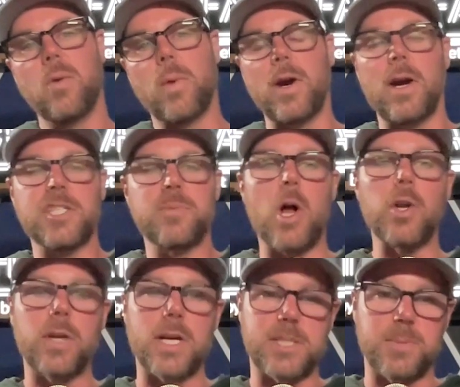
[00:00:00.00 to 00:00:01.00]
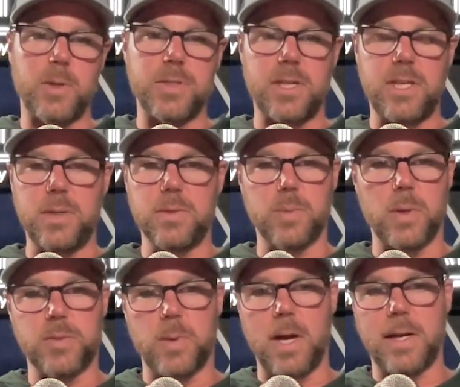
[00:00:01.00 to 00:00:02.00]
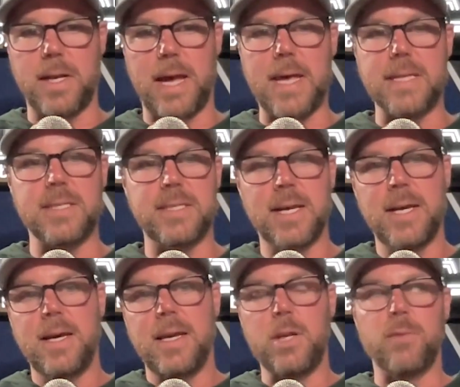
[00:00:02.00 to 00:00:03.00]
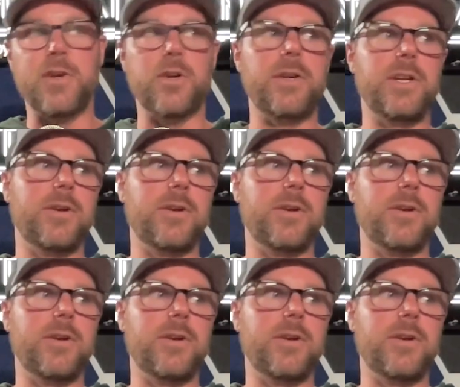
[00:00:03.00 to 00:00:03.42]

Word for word: where a smaller customer is going to use Rose Rocket as you know, if you're an,